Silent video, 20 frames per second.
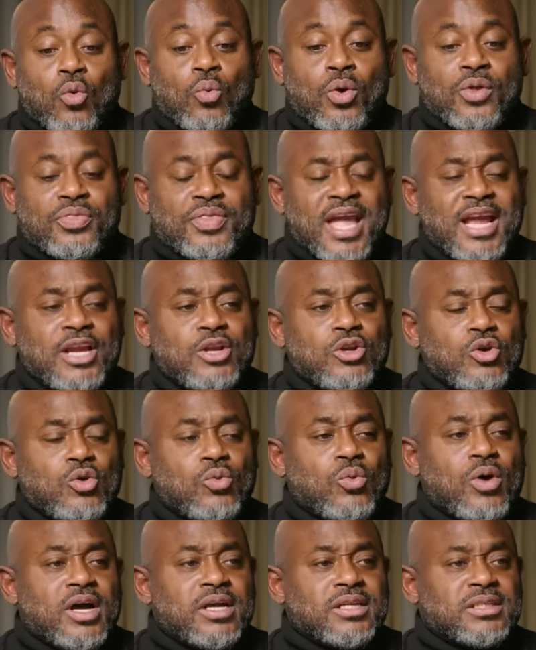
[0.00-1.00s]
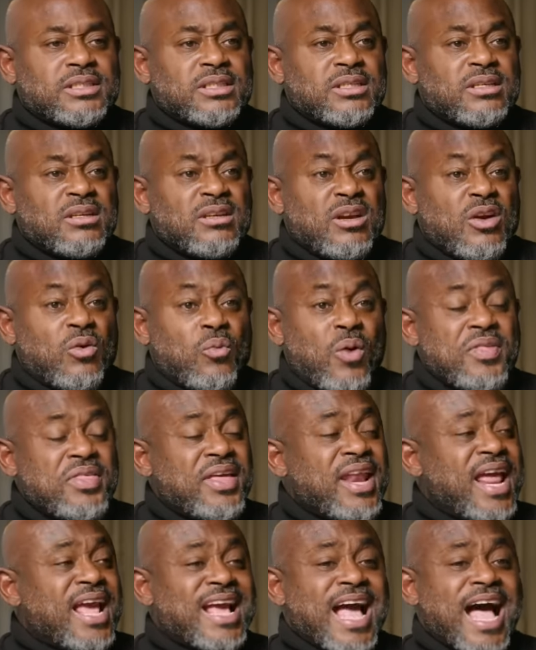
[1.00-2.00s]
What they knew was
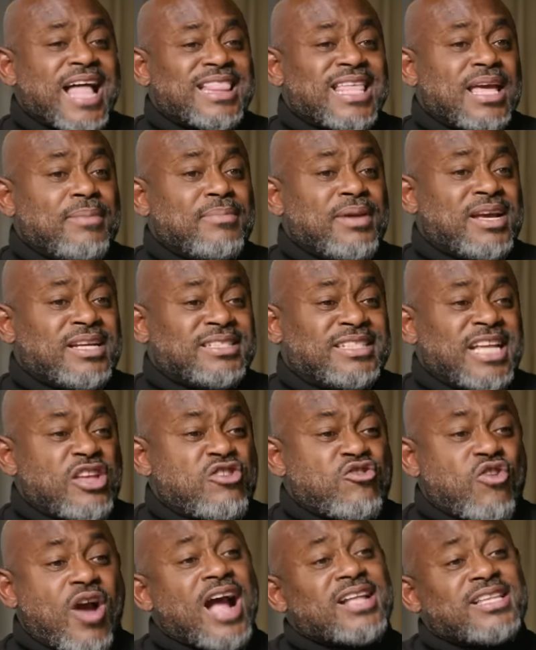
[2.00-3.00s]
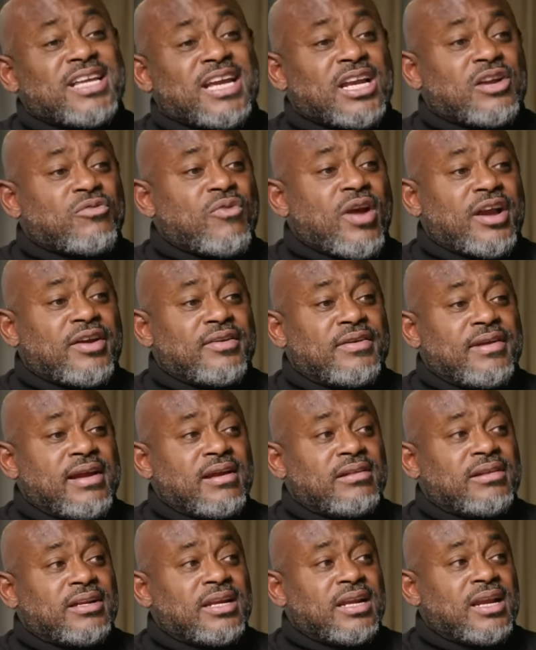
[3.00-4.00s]
whether they got there because they tried to get a record
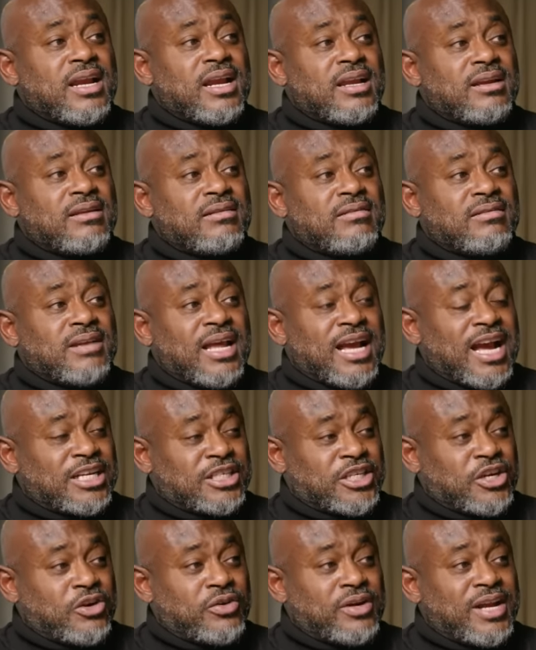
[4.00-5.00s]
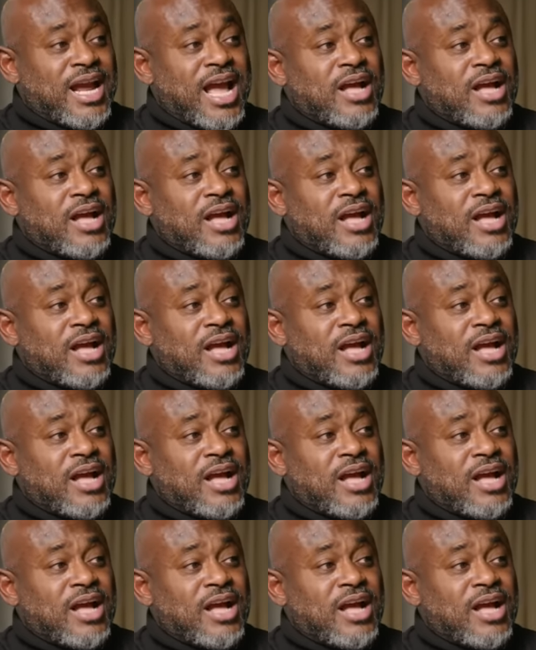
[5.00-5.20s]
deal and then they got turned